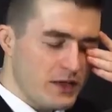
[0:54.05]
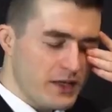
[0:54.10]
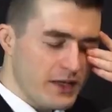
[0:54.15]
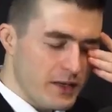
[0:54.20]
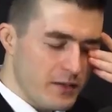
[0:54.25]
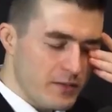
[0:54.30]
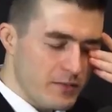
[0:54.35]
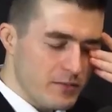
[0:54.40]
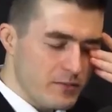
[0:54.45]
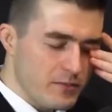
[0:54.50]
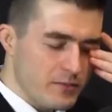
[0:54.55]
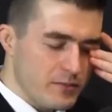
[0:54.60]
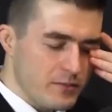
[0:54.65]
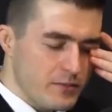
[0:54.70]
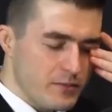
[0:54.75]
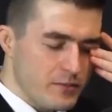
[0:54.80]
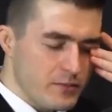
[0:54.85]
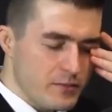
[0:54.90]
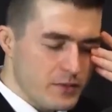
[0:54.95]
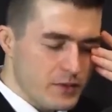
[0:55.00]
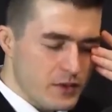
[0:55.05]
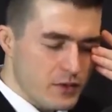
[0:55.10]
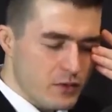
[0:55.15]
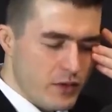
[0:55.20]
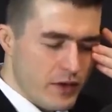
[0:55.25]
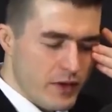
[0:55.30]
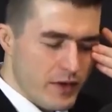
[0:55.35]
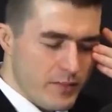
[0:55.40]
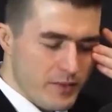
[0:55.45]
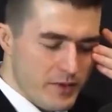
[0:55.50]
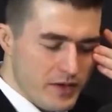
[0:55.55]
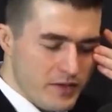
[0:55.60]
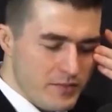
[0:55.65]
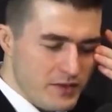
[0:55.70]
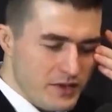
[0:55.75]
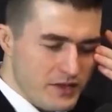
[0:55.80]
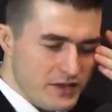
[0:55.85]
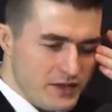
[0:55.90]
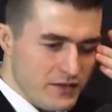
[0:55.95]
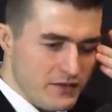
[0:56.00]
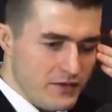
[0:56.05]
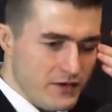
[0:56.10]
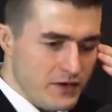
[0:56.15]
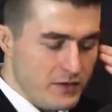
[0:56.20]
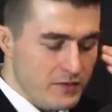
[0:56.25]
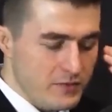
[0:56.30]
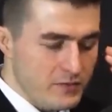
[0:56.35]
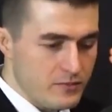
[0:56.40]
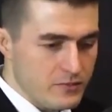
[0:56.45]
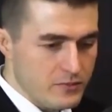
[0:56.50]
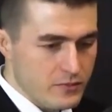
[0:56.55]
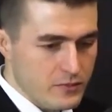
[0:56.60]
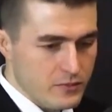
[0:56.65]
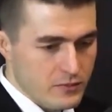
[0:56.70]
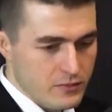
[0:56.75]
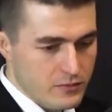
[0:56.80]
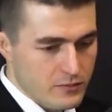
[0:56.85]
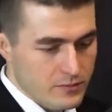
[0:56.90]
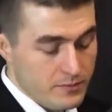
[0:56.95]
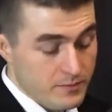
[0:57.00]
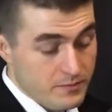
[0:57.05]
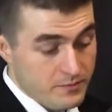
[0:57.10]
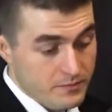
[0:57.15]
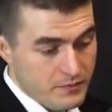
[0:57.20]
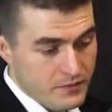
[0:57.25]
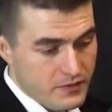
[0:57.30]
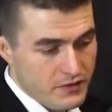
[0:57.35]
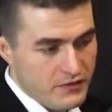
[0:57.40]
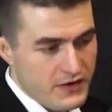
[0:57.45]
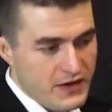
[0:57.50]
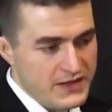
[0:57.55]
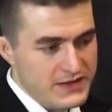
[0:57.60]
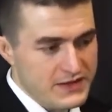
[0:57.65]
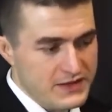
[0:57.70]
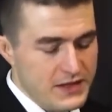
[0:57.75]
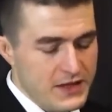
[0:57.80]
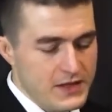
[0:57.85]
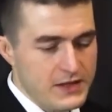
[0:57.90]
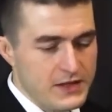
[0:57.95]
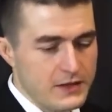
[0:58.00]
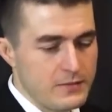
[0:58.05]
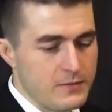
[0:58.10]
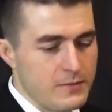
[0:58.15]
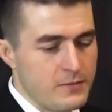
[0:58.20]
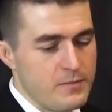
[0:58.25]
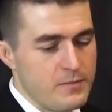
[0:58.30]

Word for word: him quite a bit because I find him fascinating.